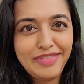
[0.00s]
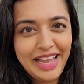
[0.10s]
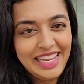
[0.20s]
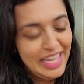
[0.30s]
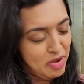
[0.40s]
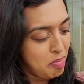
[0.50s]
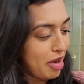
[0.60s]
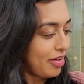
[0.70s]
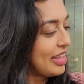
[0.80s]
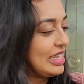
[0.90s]
find it in a
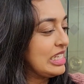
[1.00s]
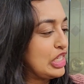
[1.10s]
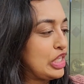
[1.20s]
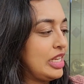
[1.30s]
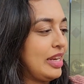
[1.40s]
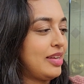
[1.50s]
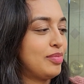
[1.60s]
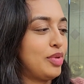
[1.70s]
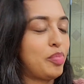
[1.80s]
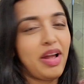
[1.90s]
better condition,
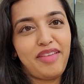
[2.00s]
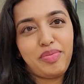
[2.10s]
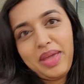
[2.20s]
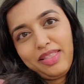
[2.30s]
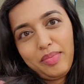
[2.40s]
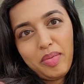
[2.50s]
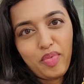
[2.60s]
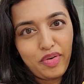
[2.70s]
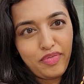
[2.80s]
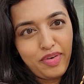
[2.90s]
and we'll probably have to pay a little bit
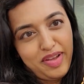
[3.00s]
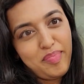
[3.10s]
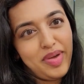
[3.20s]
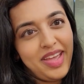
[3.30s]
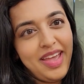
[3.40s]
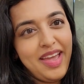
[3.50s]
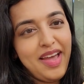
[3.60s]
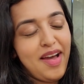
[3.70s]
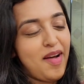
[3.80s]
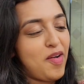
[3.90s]
more for it, but
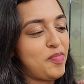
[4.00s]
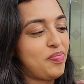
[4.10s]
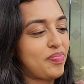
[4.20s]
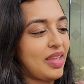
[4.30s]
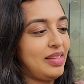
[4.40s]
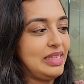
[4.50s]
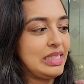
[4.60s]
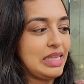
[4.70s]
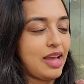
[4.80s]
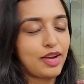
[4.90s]
at least
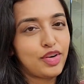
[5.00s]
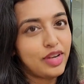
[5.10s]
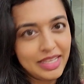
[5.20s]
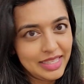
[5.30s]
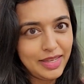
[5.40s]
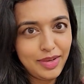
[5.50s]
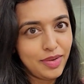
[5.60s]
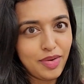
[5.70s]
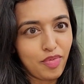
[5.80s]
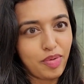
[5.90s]
it's not crazy
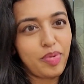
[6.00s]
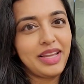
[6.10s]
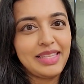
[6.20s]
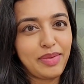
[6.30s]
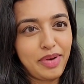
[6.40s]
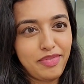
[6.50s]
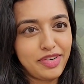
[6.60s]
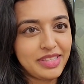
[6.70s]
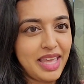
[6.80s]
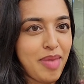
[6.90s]
for a price. Like when it
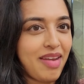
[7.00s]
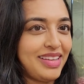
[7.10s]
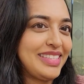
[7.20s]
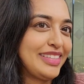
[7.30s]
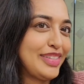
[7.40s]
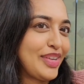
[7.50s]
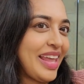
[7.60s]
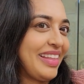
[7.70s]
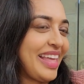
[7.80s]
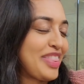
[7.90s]
first came out, I still do kind
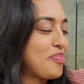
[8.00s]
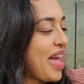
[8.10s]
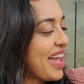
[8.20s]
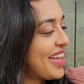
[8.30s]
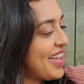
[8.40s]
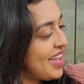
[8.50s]
of like the bag.